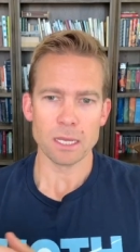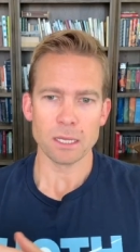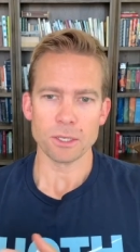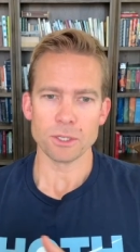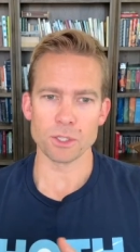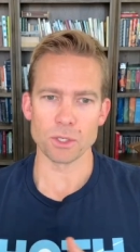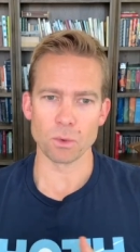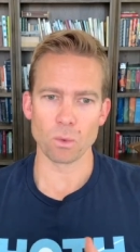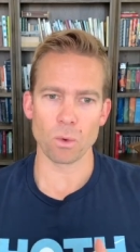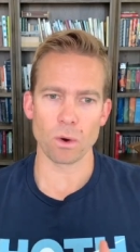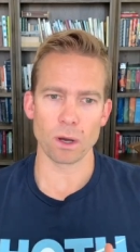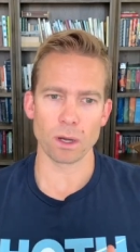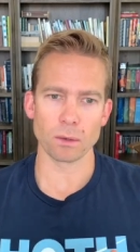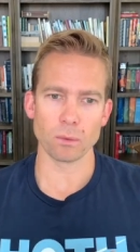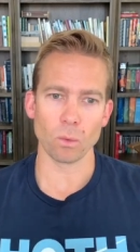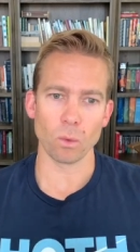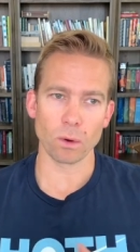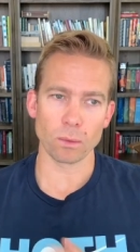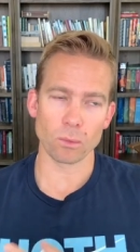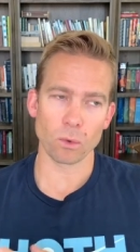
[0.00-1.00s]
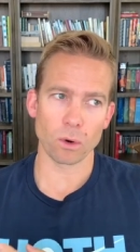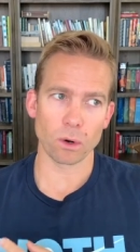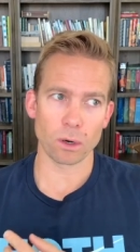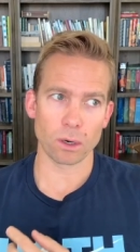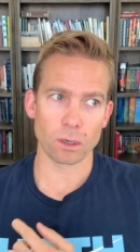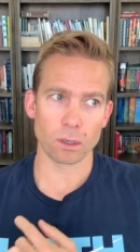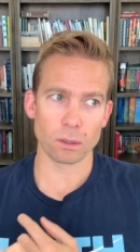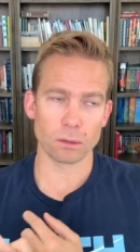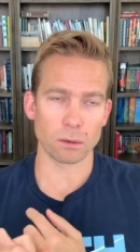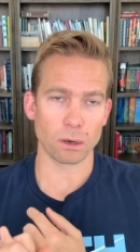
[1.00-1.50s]
do you want one
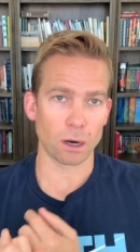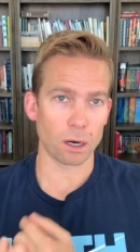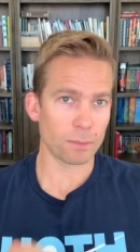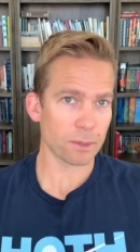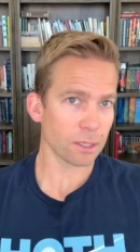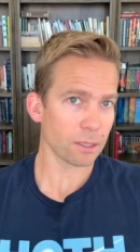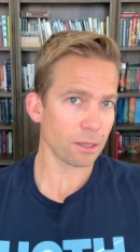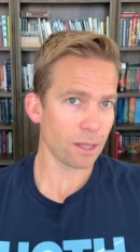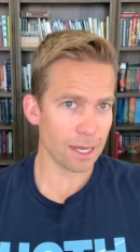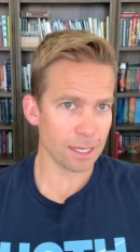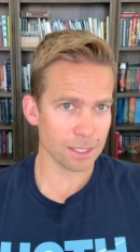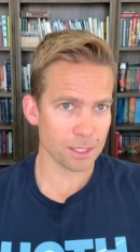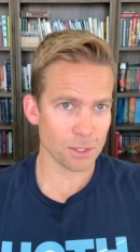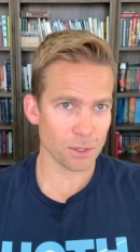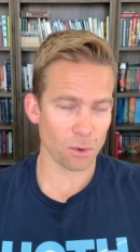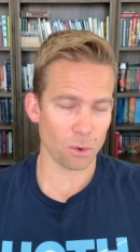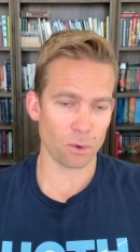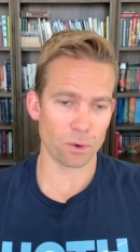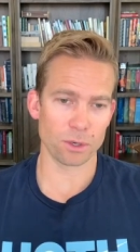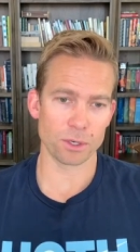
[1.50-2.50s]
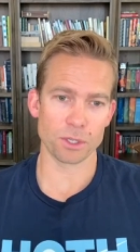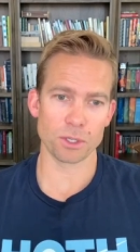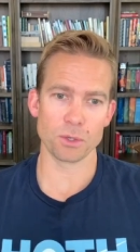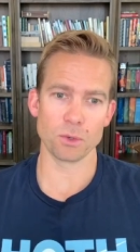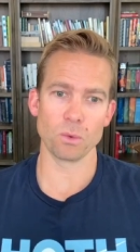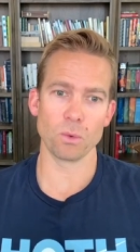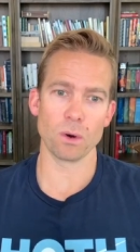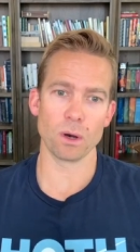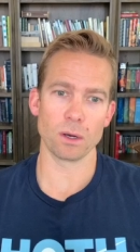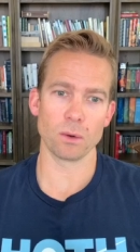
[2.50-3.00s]
more armor class, or do you
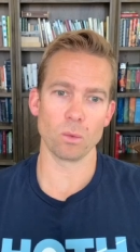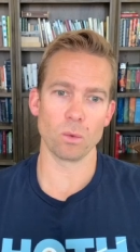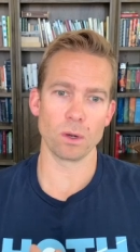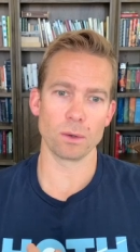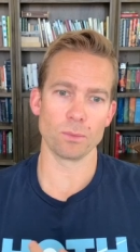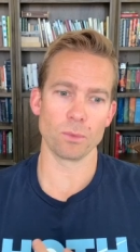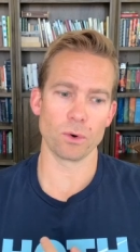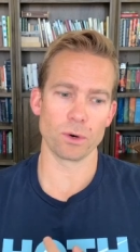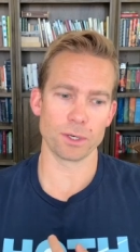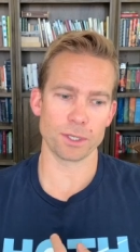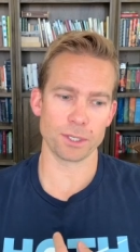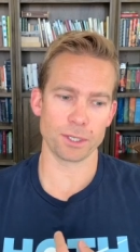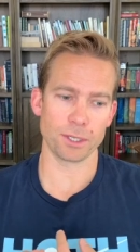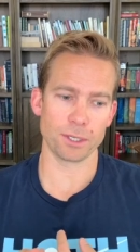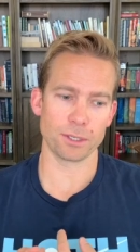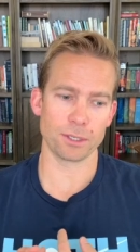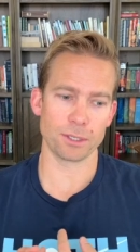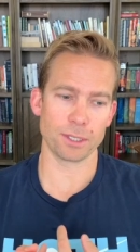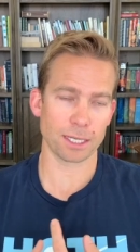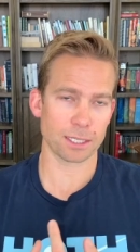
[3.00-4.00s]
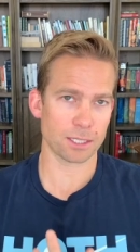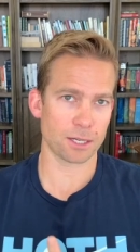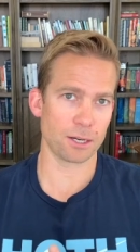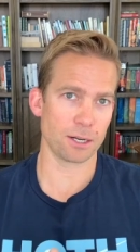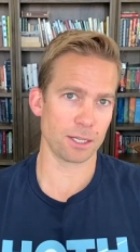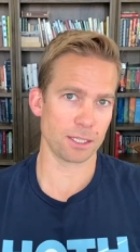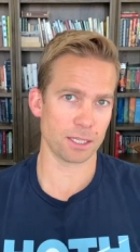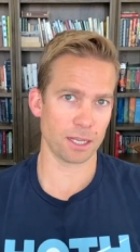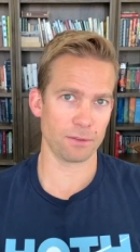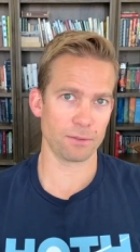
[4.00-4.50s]
want one more to your
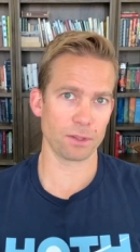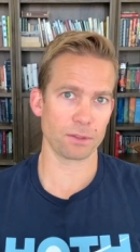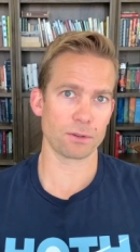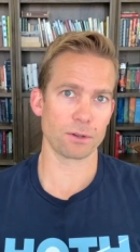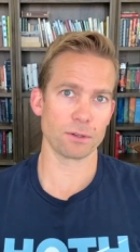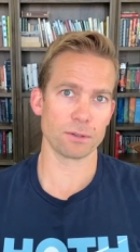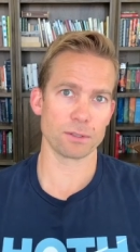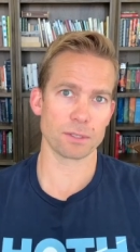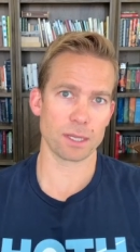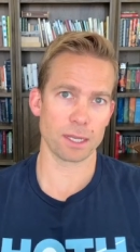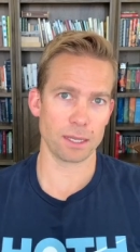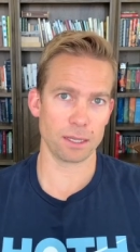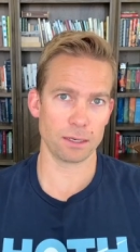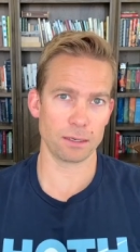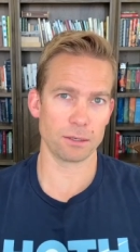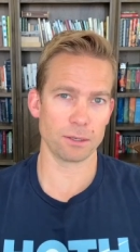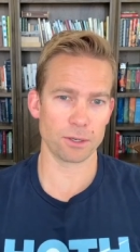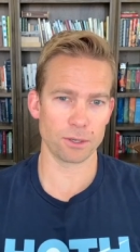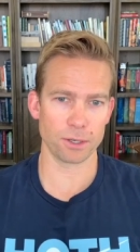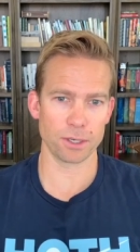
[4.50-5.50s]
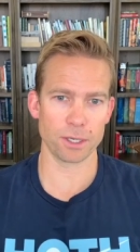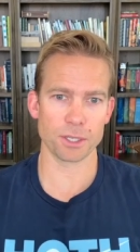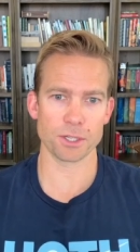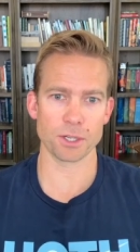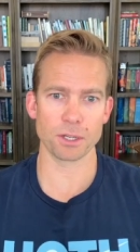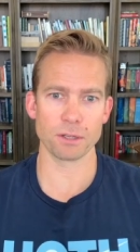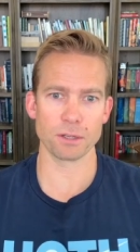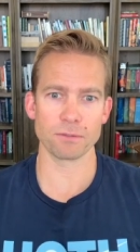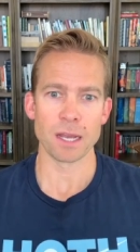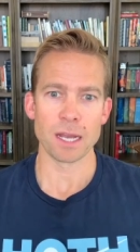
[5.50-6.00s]
dexterity saving throws and your
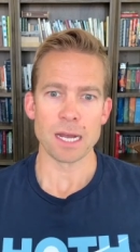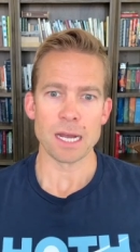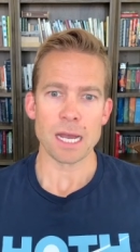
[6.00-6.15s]
initiative?